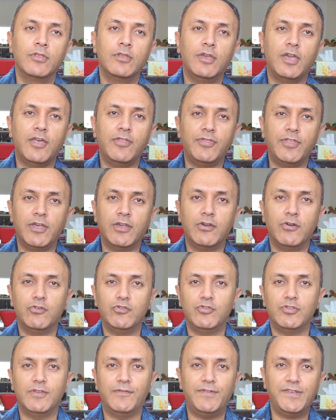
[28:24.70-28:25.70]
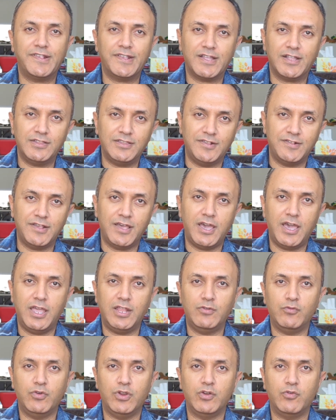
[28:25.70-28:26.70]
and then go to the physical
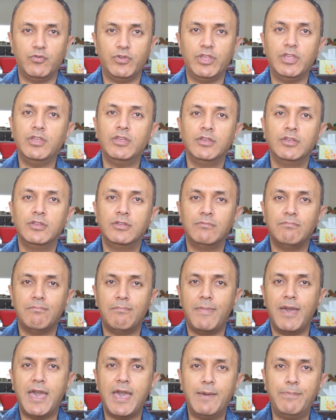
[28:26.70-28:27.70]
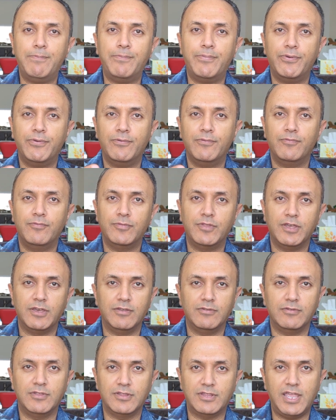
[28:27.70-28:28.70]
design where we map
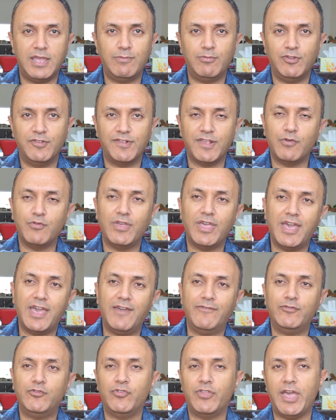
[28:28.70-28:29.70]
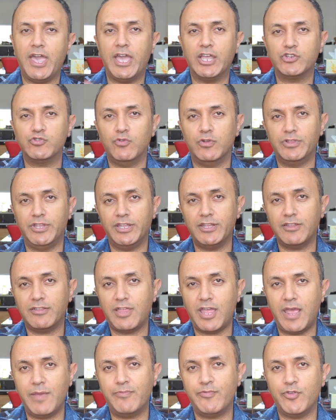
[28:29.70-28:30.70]
the tables that we have to the actual data
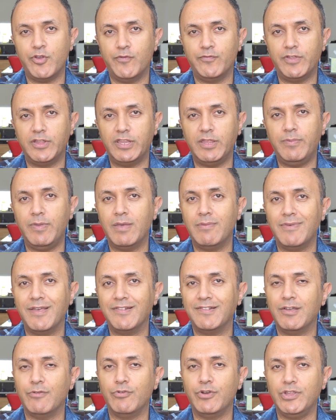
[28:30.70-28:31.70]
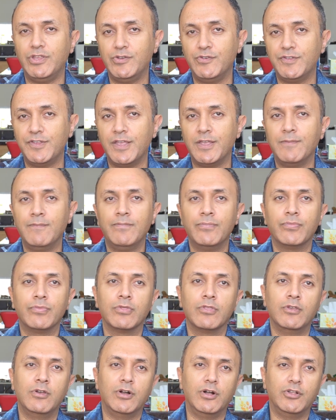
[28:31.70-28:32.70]
types of the DBMS that we're using.
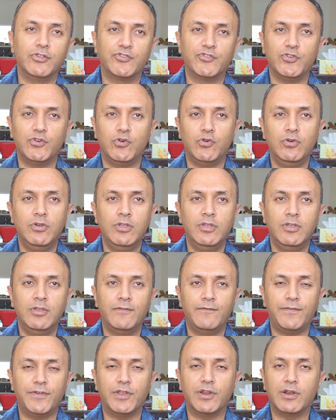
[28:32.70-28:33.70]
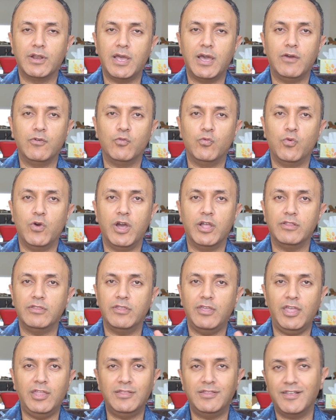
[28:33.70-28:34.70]
Also figure out what
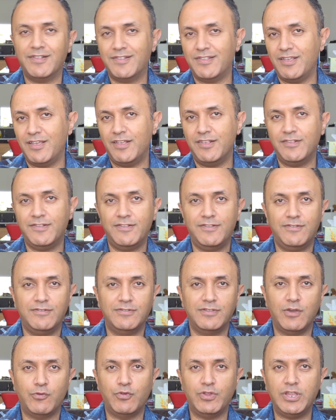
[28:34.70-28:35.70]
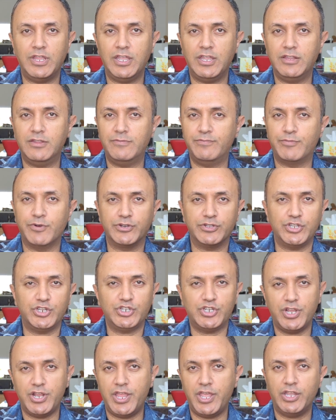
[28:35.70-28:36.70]
indexes that we need,
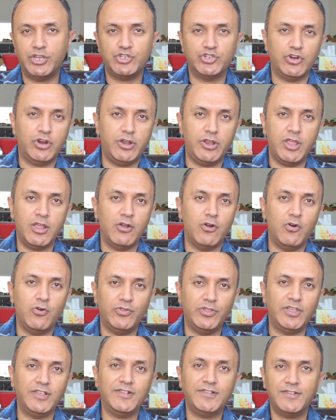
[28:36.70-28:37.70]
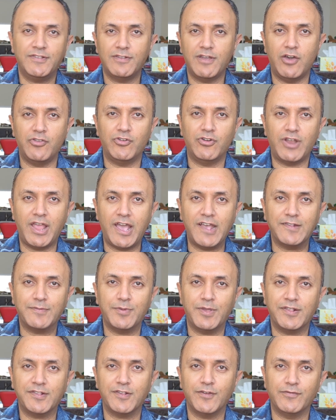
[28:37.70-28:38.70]
partitioning, sharding, all these other
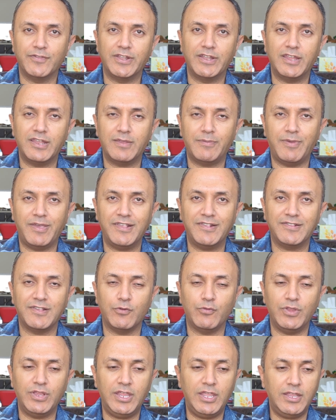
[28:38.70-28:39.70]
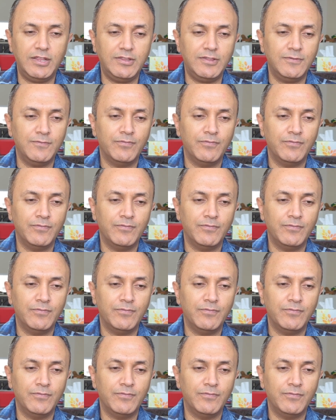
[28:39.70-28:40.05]
aspects of the database that we need.